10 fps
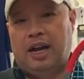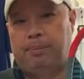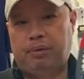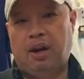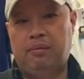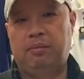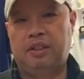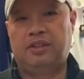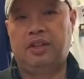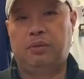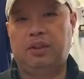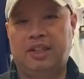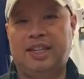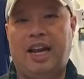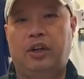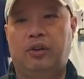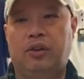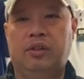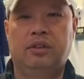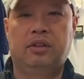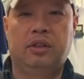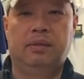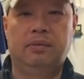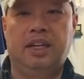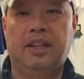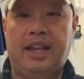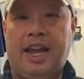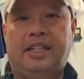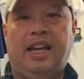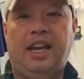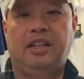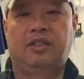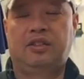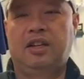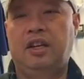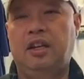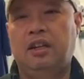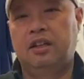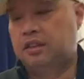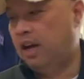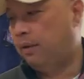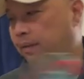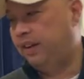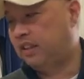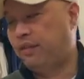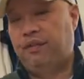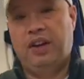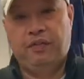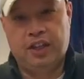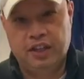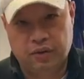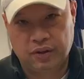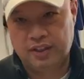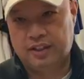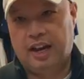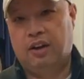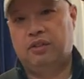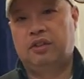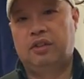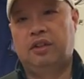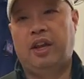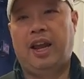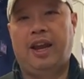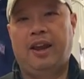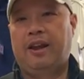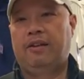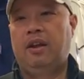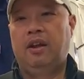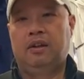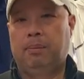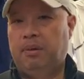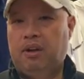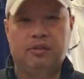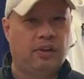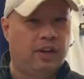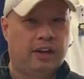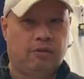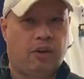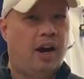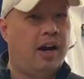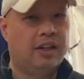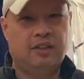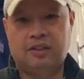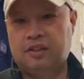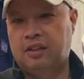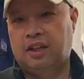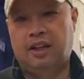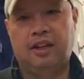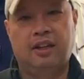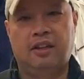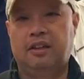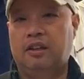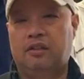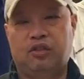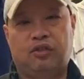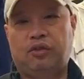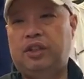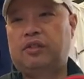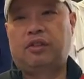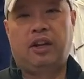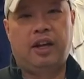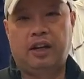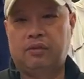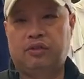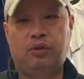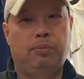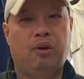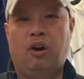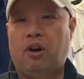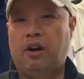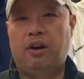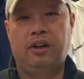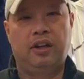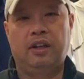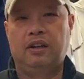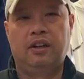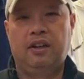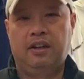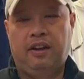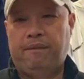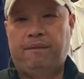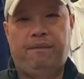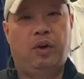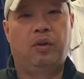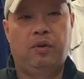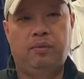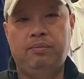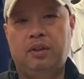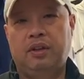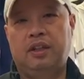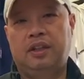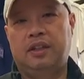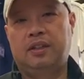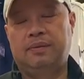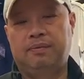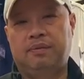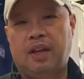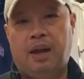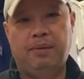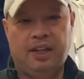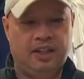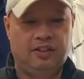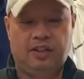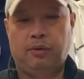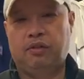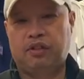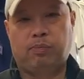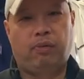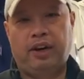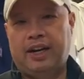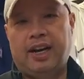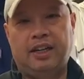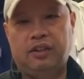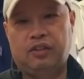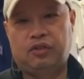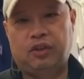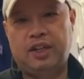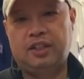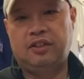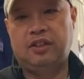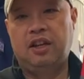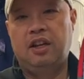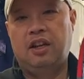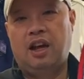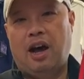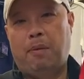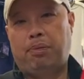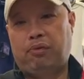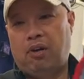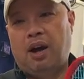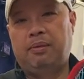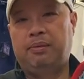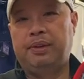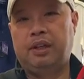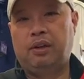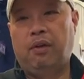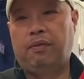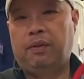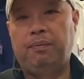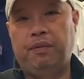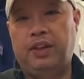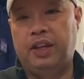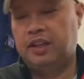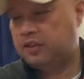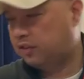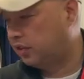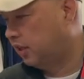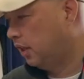I'd probably stick with the tighter in that case. Now, if it's 50 degrees out and the balls are like rocks and the strings are like super hard and firm, I'm getting zero spring out of the strings, I'll probably go from this,